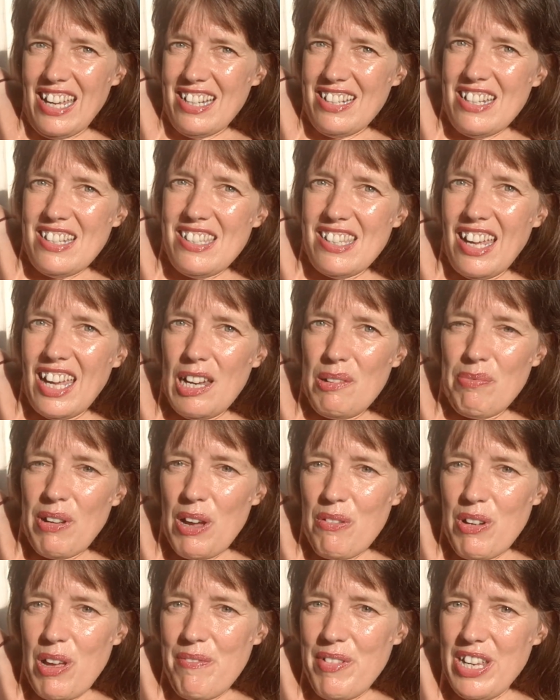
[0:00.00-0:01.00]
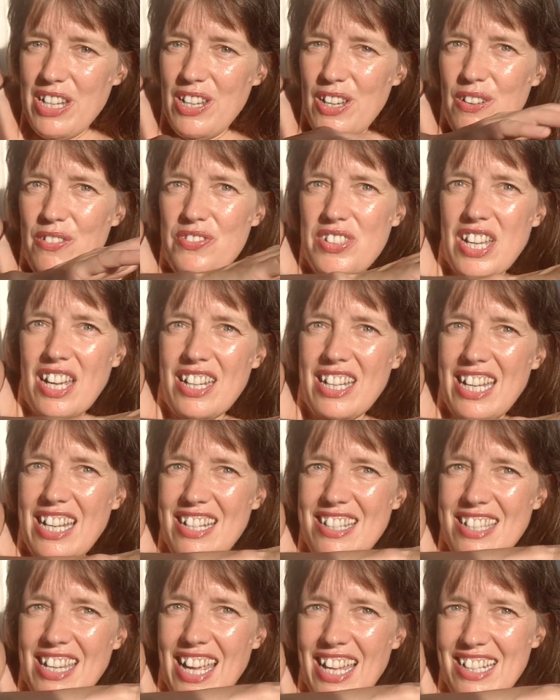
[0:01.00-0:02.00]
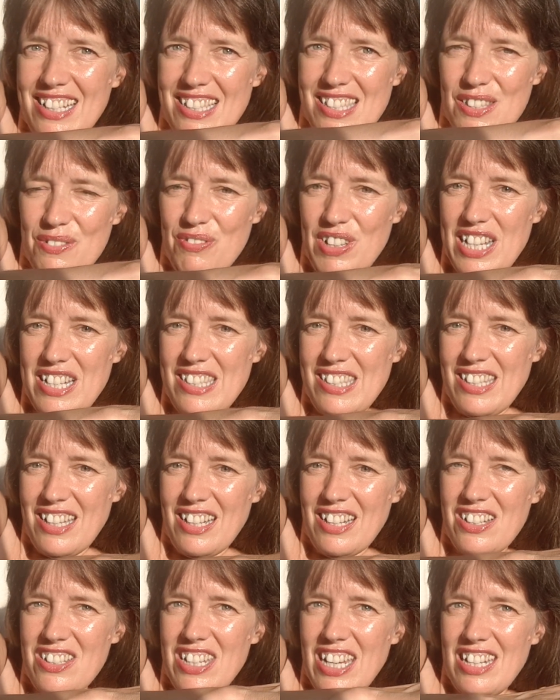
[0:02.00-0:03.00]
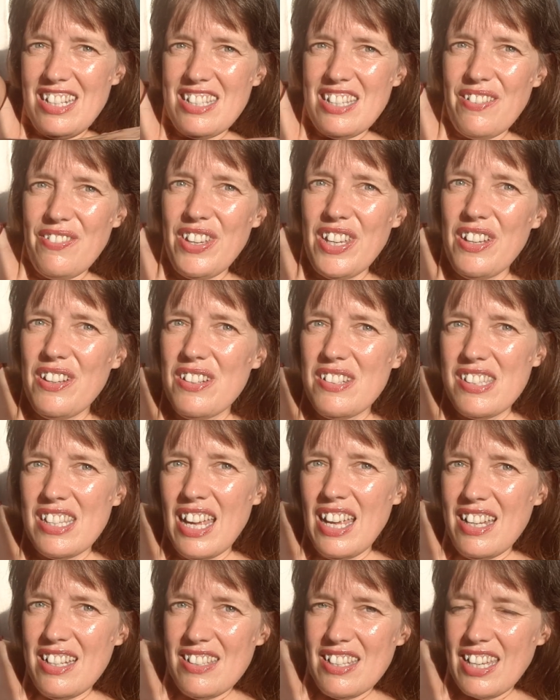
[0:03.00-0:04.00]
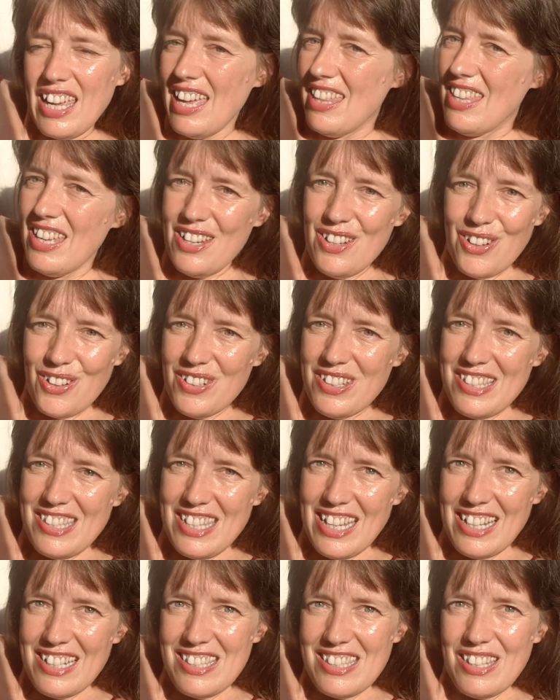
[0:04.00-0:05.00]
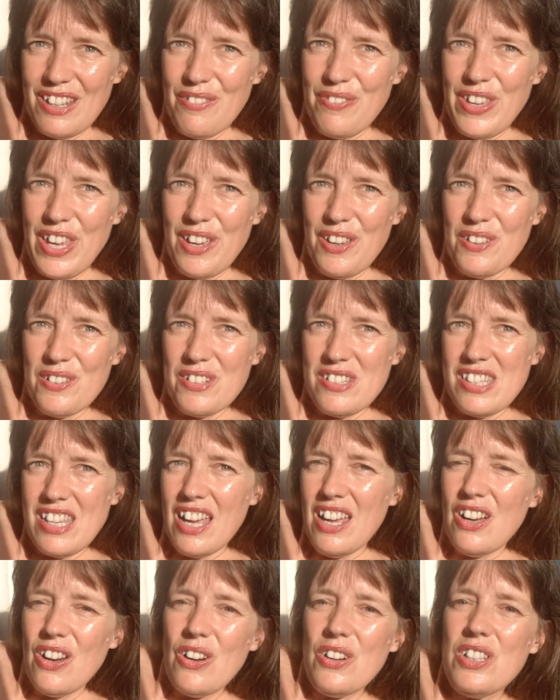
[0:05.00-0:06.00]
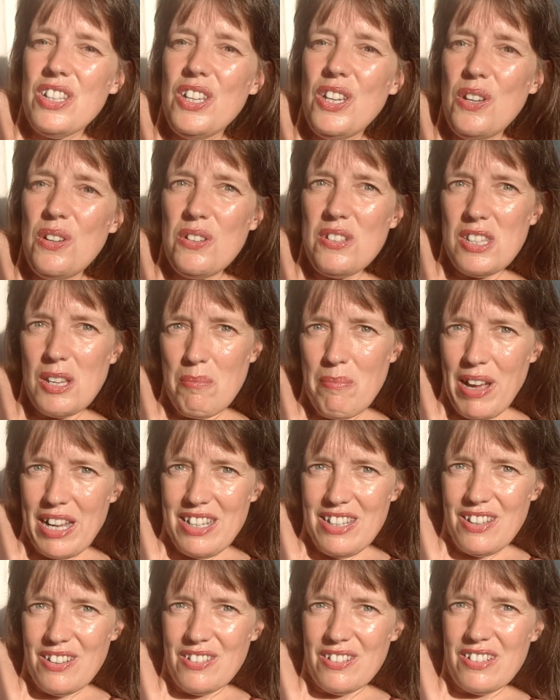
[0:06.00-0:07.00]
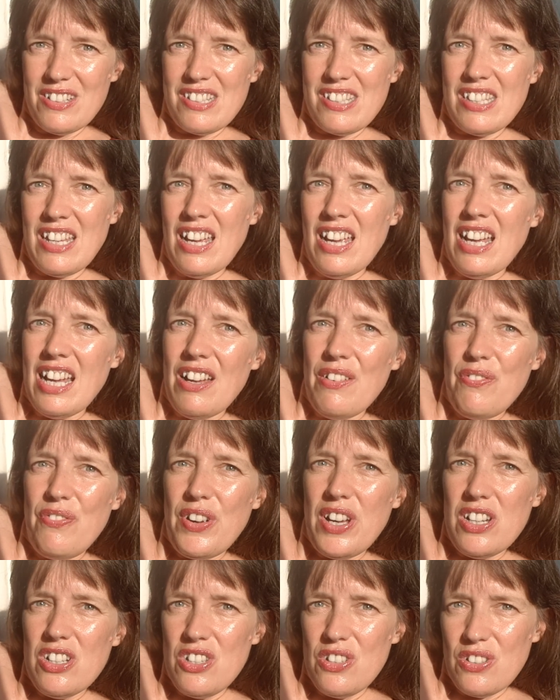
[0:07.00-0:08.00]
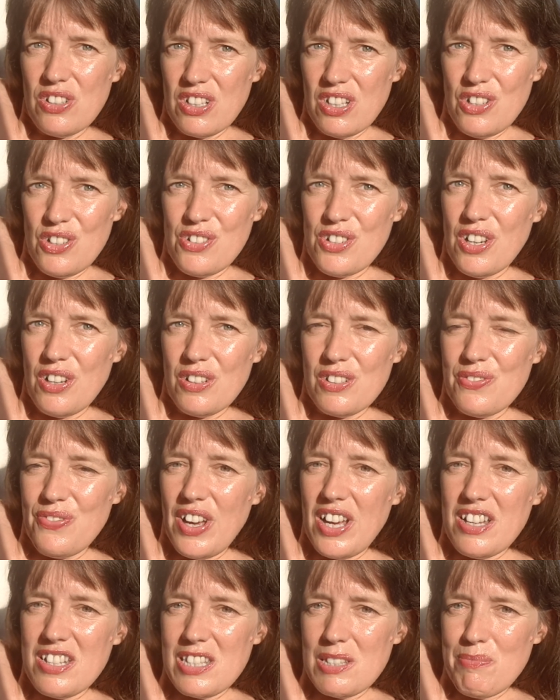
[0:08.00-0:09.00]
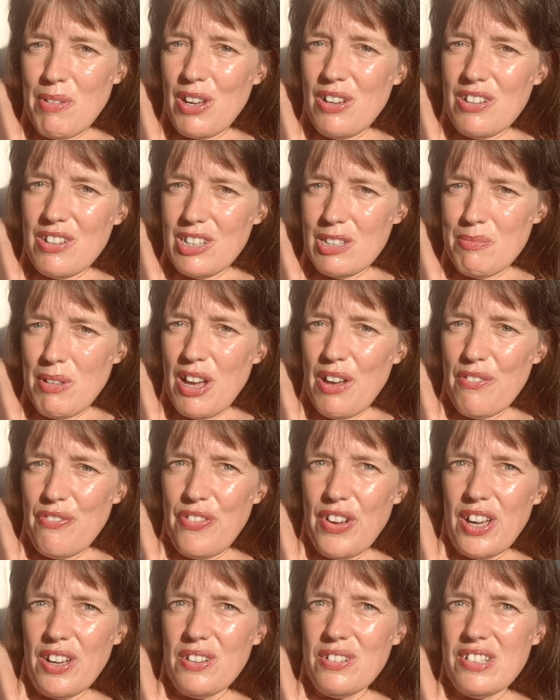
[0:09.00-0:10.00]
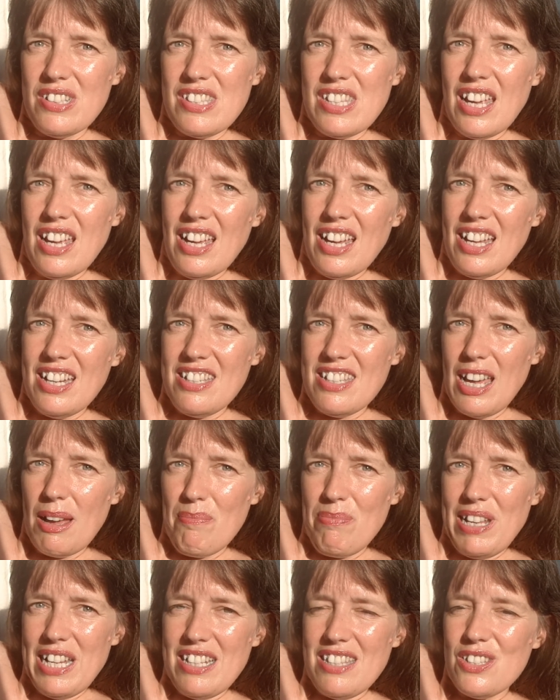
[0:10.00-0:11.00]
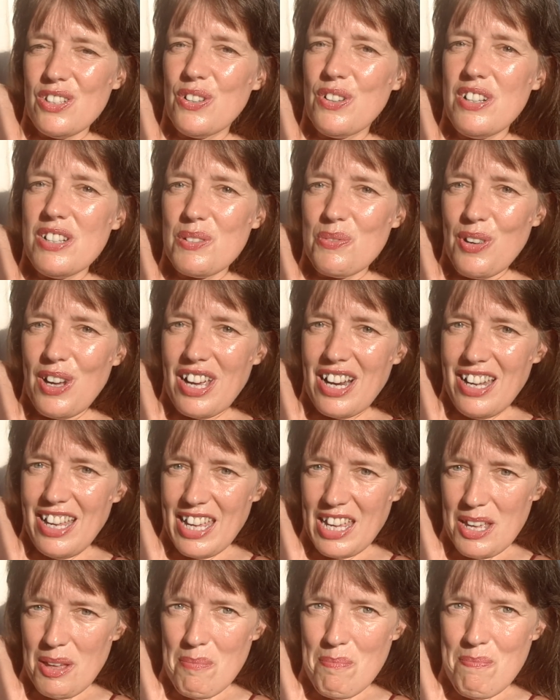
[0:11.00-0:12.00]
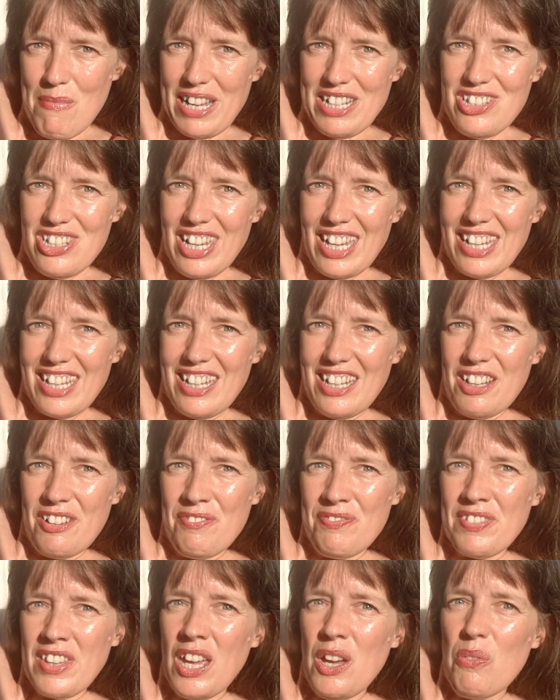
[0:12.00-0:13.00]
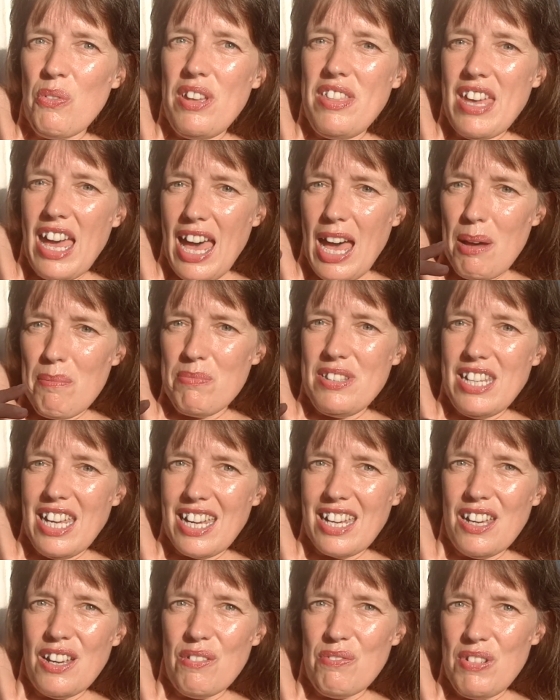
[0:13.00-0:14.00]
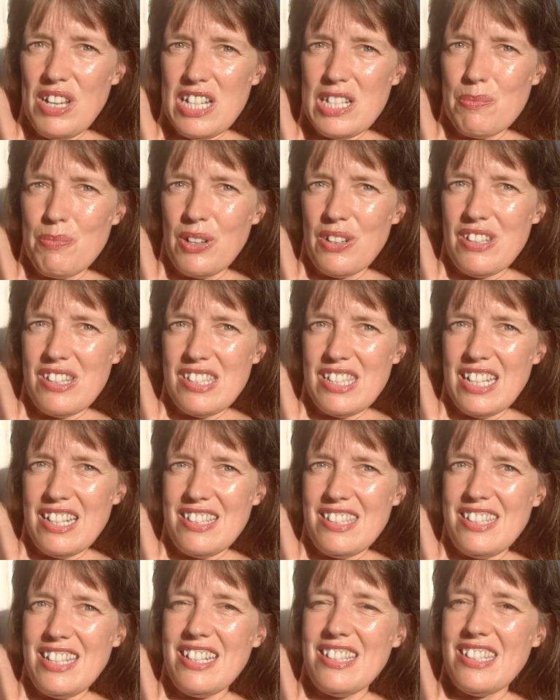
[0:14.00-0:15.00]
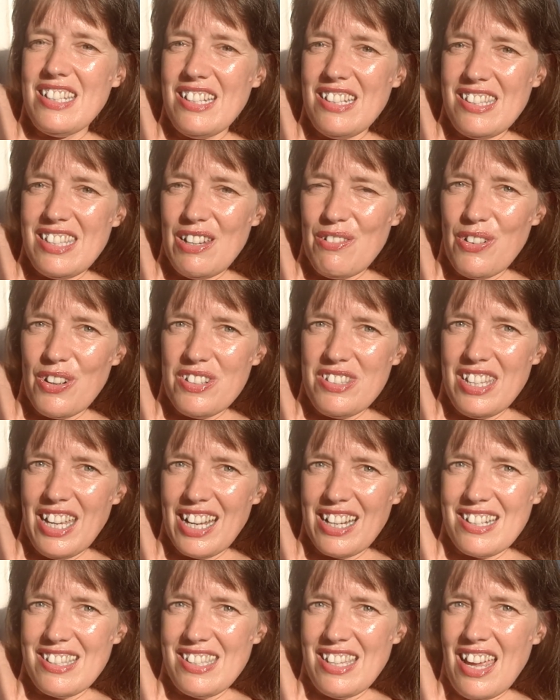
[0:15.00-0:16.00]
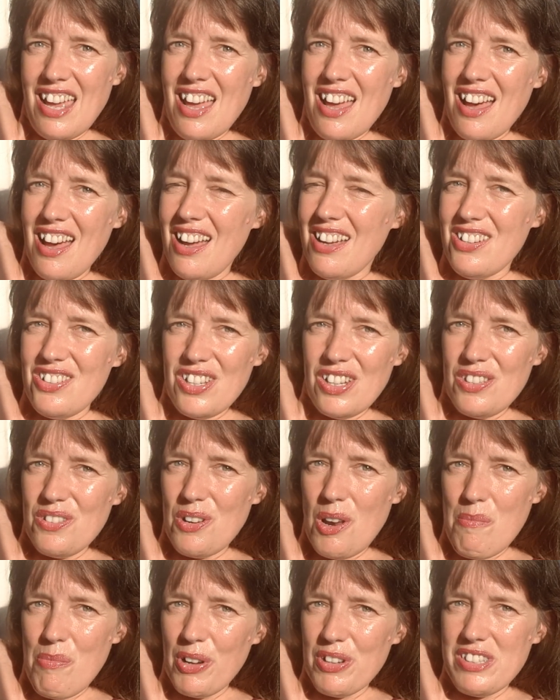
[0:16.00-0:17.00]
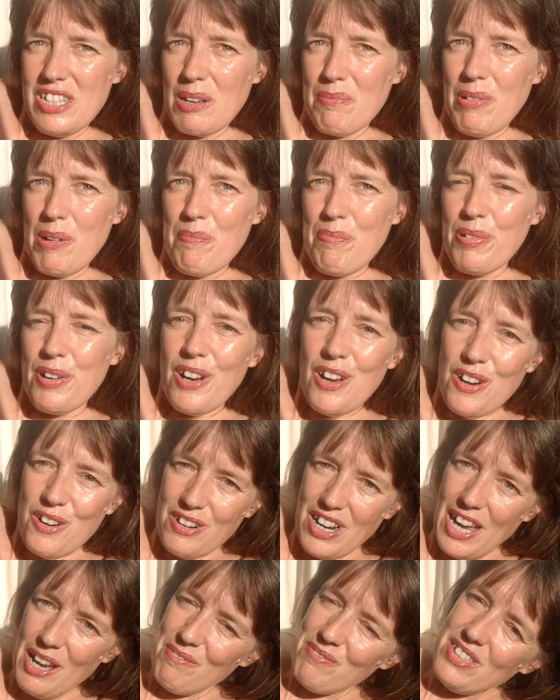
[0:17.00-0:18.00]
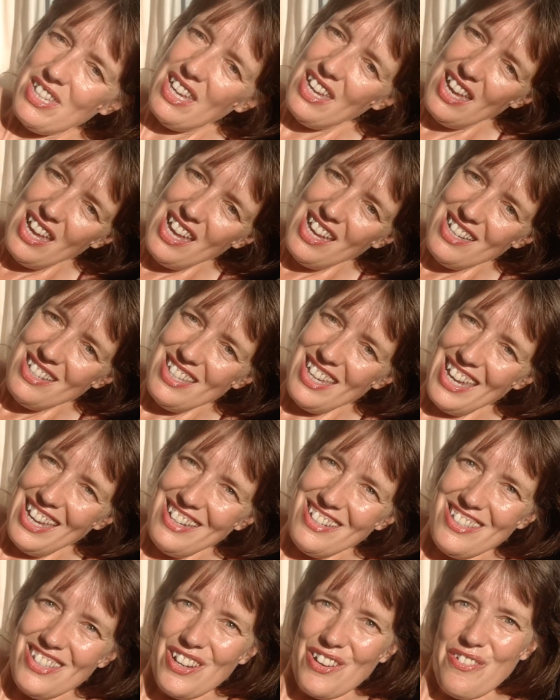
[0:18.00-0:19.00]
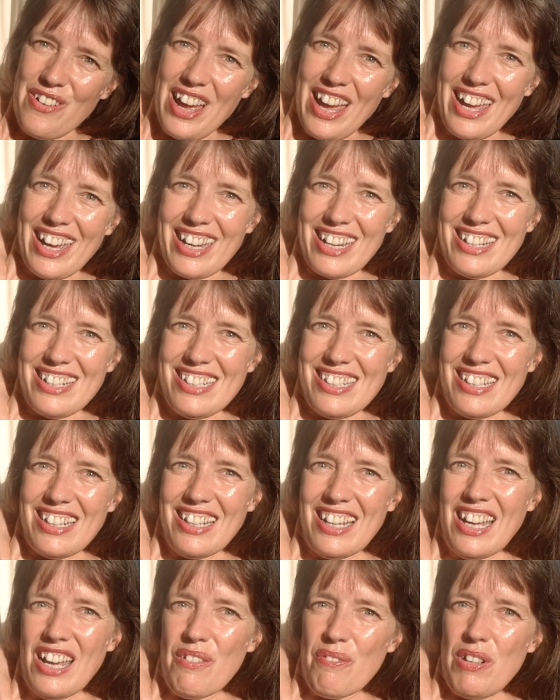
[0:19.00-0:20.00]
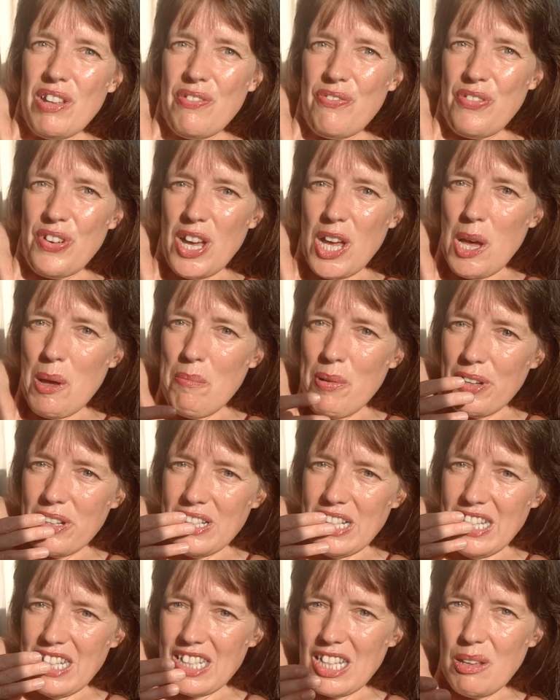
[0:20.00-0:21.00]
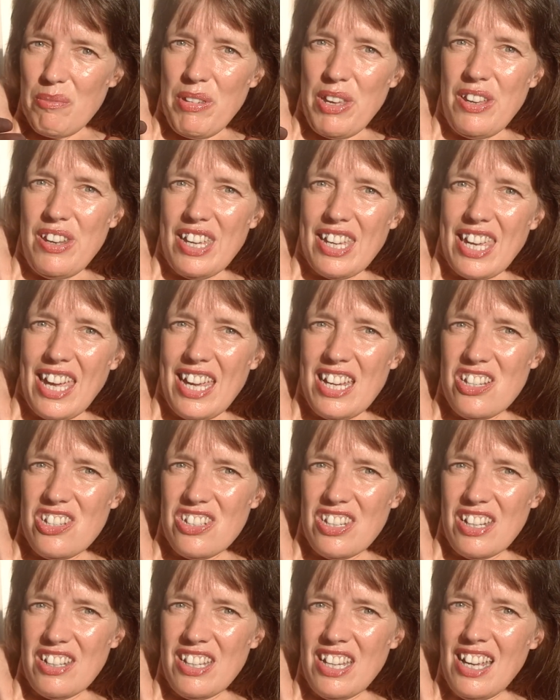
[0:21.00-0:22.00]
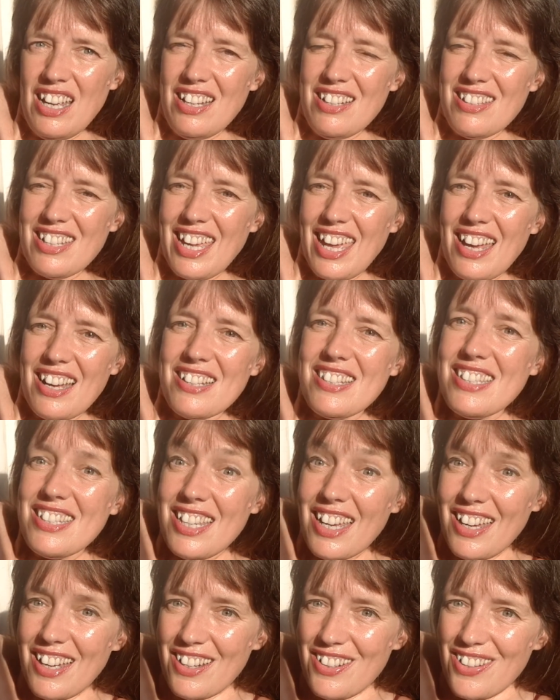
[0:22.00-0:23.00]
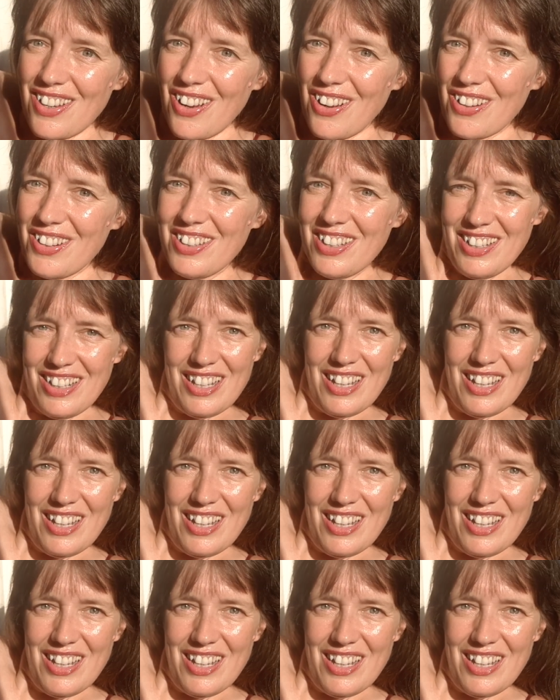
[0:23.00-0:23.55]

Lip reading: Designed by women who've done intense research interviews to gather non-cis views on user manuals and virtual controls via smartphones and tablets. Toys work like magic with haptic responses. Distance erotics aren't just robotic, but programmed to interact with verbal communication to get us turned on.